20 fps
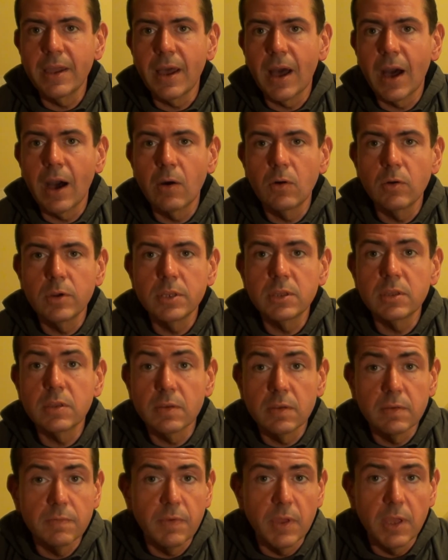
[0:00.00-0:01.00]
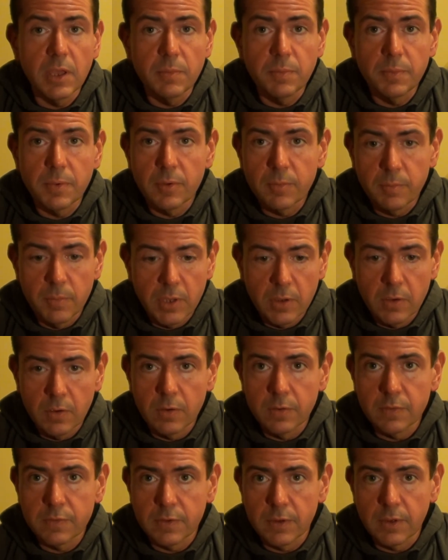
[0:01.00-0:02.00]
how it vape,
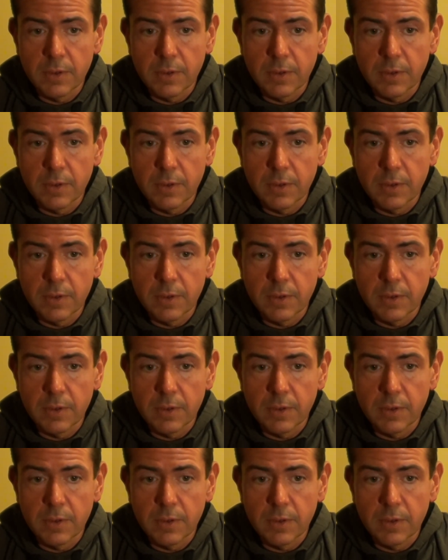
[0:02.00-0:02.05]
because